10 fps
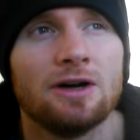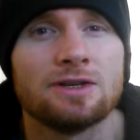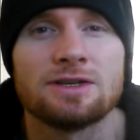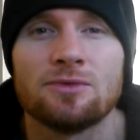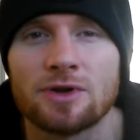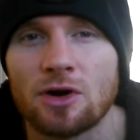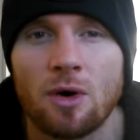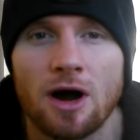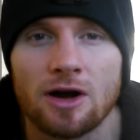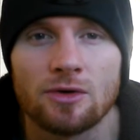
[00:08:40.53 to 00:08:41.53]

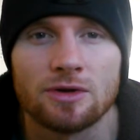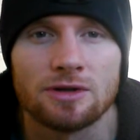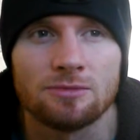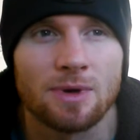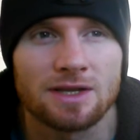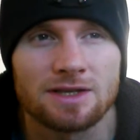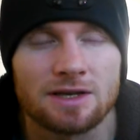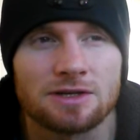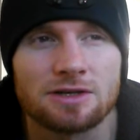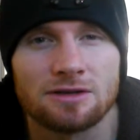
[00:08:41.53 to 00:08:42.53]
self-inquiry,
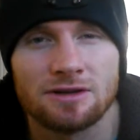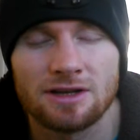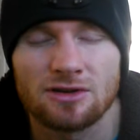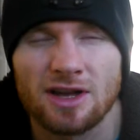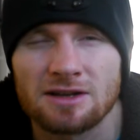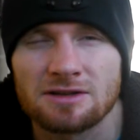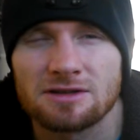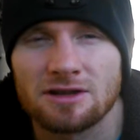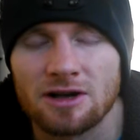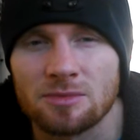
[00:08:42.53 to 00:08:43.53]
meditation, inner dance
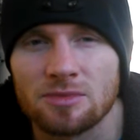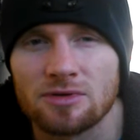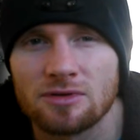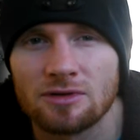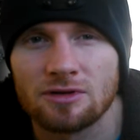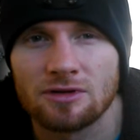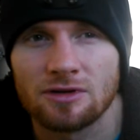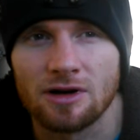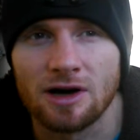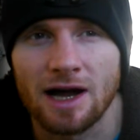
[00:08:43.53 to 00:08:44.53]
type
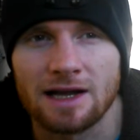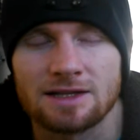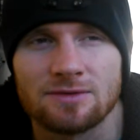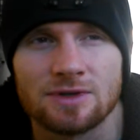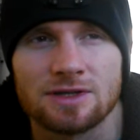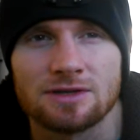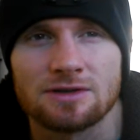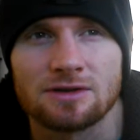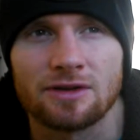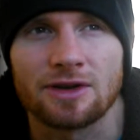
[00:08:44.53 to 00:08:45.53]
activities,
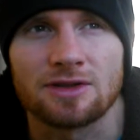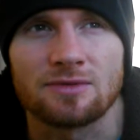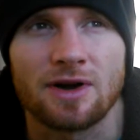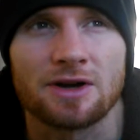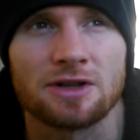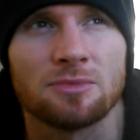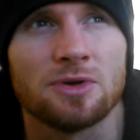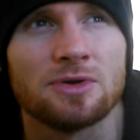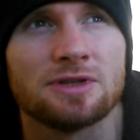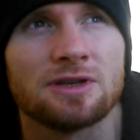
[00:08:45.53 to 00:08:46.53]
and looking to find a
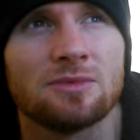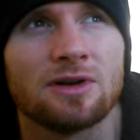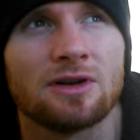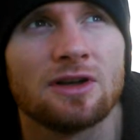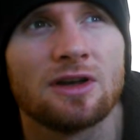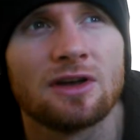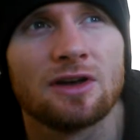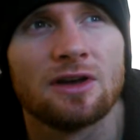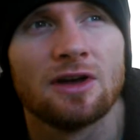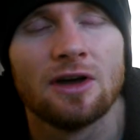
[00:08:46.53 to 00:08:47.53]
community. But
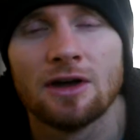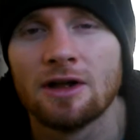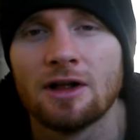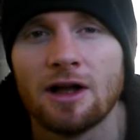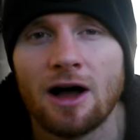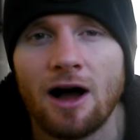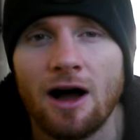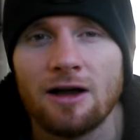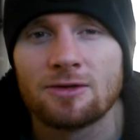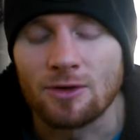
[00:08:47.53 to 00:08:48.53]

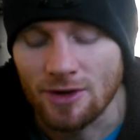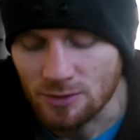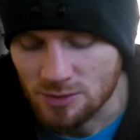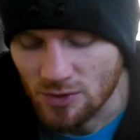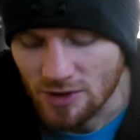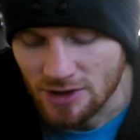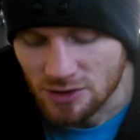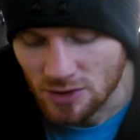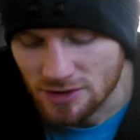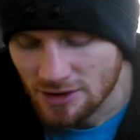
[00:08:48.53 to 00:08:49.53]
I thought that was pretty
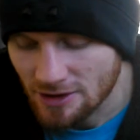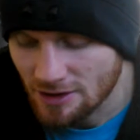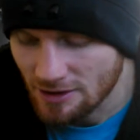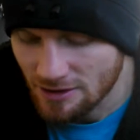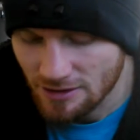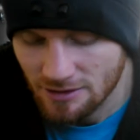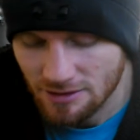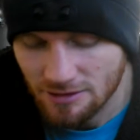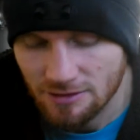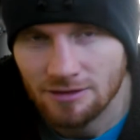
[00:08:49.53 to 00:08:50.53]
interesting.
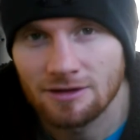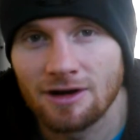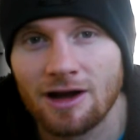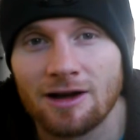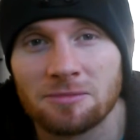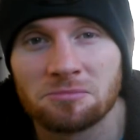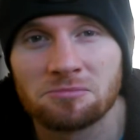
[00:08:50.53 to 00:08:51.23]
Yeah,